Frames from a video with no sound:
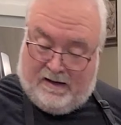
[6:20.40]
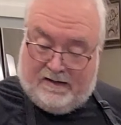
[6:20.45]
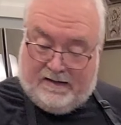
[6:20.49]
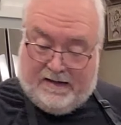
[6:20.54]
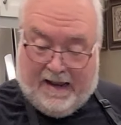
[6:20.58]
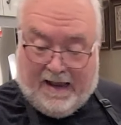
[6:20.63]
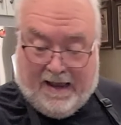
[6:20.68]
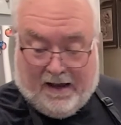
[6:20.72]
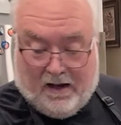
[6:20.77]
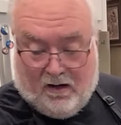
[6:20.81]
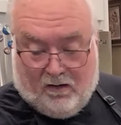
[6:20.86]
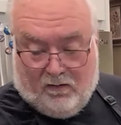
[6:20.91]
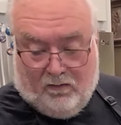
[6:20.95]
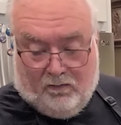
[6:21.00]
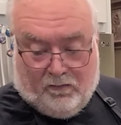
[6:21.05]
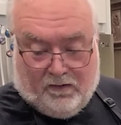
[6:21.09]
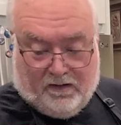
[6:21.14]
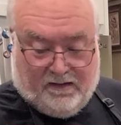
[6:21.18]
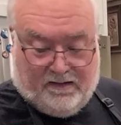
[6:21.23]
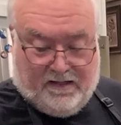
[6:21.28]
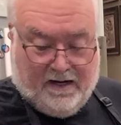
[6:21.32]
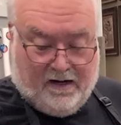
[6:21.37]
Now,
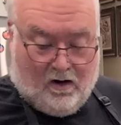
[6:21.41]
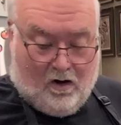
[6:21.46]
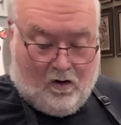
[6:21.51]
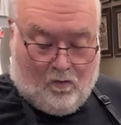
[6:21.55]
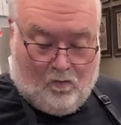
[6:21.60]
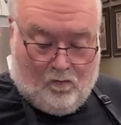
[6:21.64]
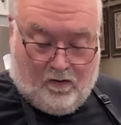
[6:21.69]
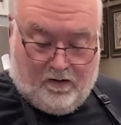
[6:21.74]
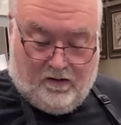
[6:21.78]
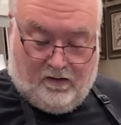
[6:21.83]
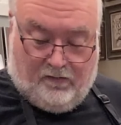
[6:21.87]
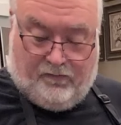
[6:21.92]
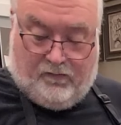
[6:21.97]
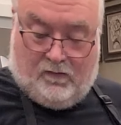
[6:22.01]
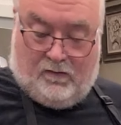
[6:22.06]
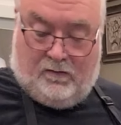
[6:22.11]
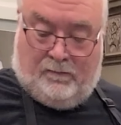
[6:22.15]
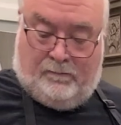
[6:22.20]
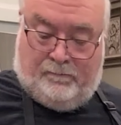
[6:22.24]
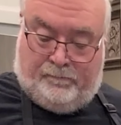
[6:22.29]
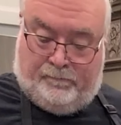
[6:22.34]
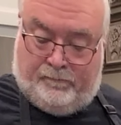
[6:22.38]
we're going to take our
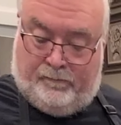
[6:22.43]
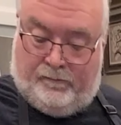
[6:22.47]
wonderful